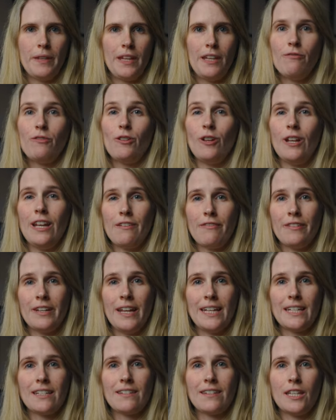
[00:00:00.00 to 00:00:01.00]
If you live in
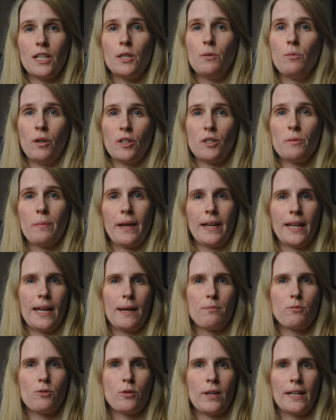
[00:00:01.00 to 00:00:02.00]
it, then you won't pay
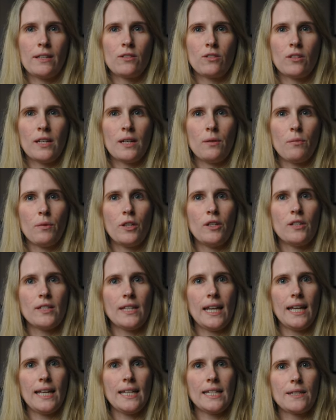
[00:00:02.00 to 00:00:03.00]
capital gains on it when you
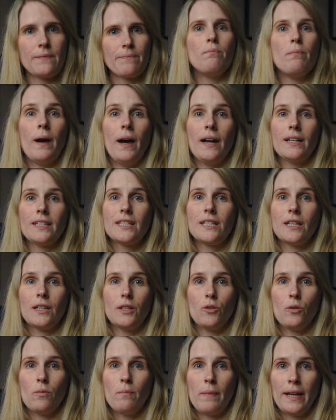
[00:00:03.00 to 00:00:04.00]
sell it. But
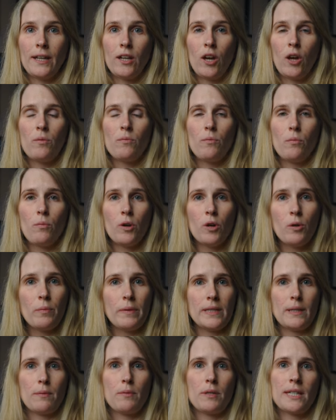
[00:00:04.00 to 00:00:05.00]
your main home will
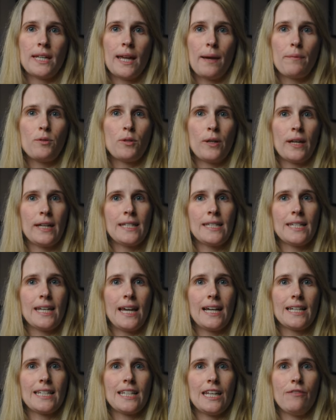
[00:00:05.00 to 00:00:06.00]
be subject to capital gains
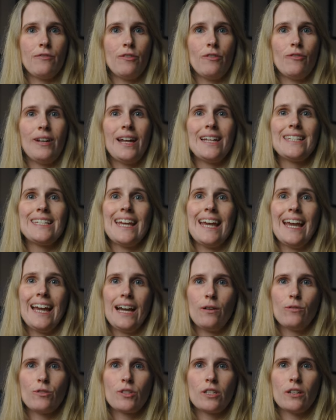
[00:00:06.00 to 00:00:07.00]
tax if you've let it
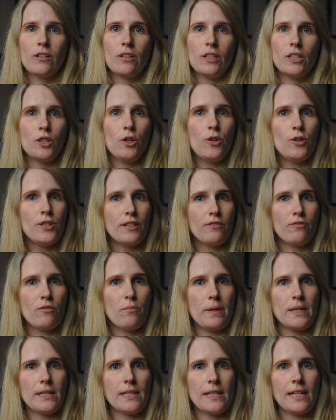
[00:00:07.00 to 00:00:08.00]
out, used it for
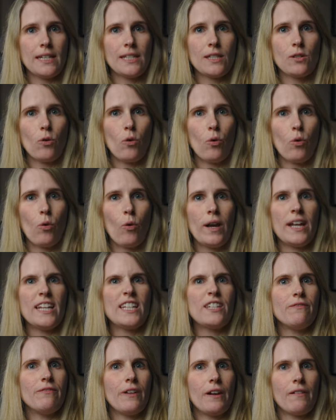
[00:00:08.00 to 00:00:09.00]
business, or
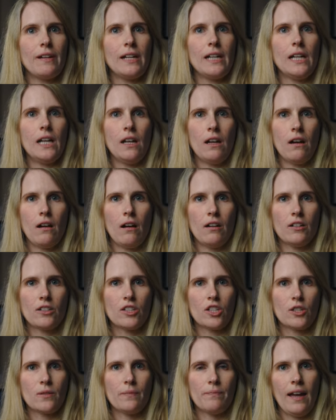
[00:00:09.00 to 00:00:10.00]
it's very
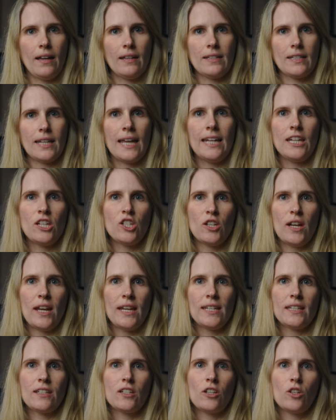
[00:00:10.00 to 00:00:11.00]
large. And any
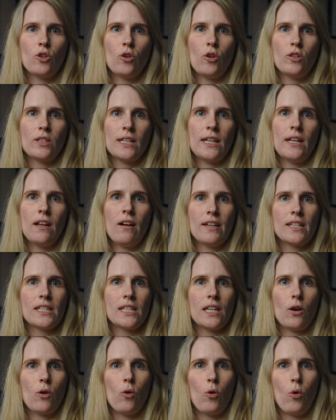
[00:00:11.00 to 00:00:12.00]
shares that are not in an
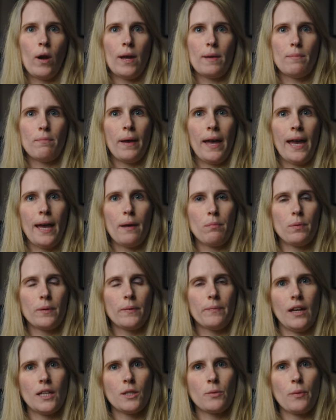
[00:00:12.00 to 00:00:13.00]
ISA or a PEP,
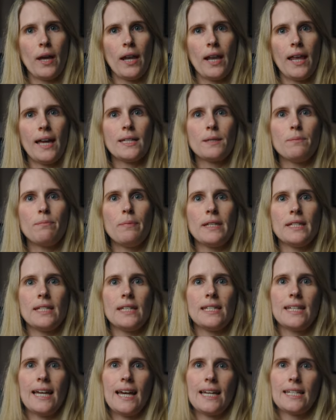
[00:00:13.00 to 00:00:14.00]
as well as
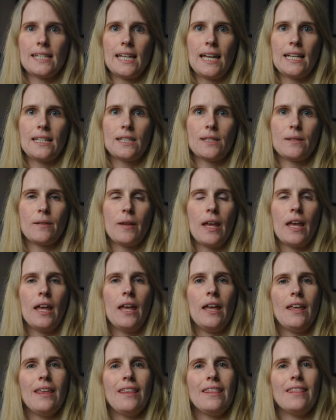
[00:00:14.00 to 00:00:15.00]
business assets.
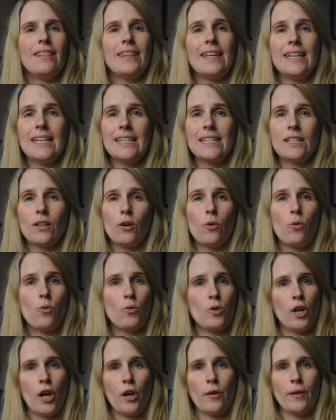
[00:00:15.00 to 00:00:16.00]
These are
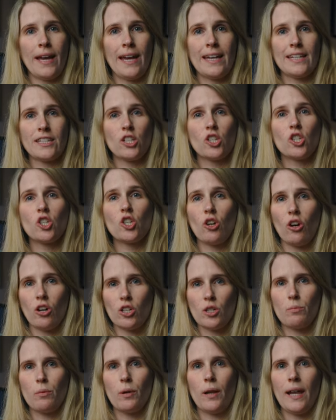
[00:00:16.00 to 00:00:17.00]
all known as
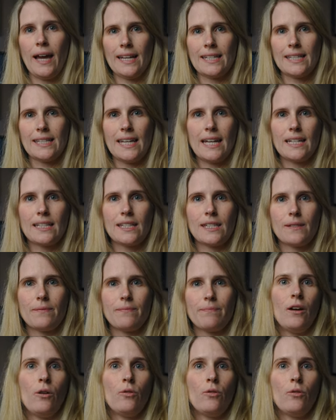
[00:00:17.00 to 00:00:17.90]
chargeable assets.